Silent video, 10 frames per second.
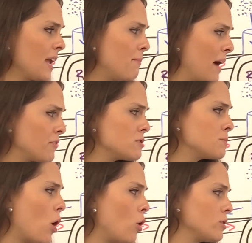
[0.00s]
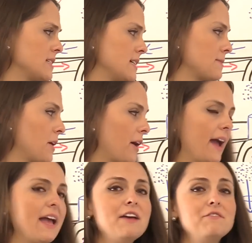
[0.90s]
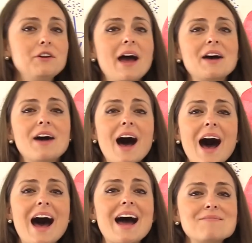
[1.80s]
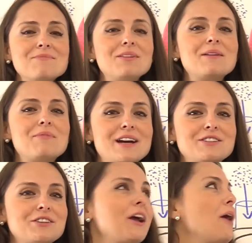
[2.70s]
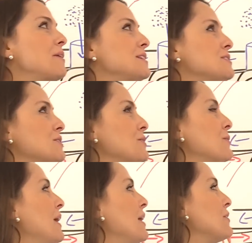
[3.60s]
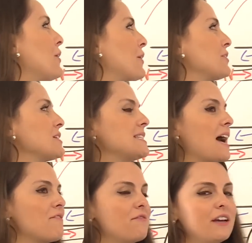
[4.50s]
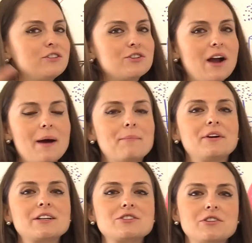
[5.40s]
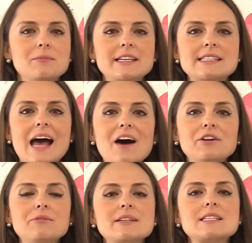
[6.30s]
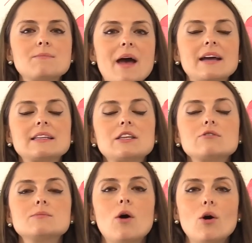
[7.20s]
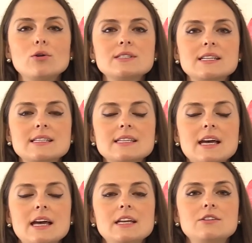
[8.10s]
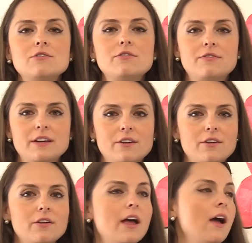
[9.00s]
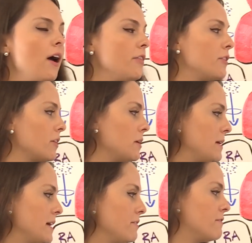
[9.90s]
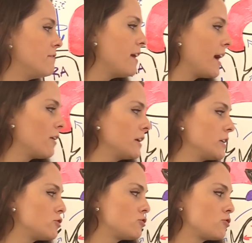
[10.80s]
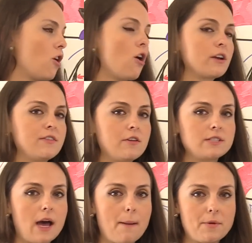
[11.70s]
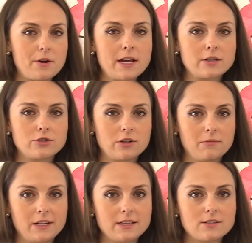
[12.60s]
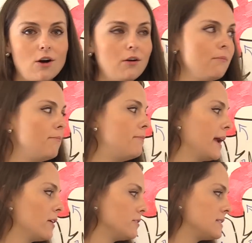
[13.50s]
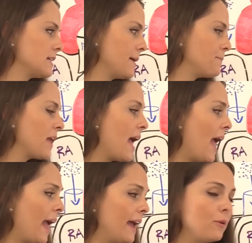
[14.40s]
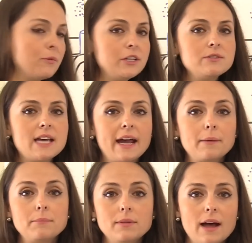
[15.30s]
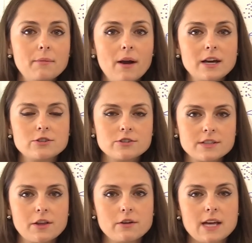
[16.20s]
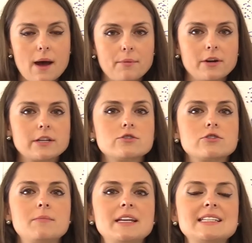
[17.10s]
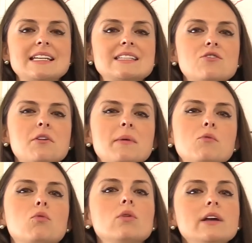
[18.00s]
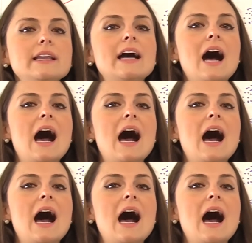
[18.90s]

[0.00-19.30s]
about those pulses. Okay, if you have high blood pressure going to the arteries that feed your upper extremities, how do you expect those pulses to feel? They're going to be very strong in those upper extremities, called bounding. And when you take blood pressures in those upper extremities, it's going to be really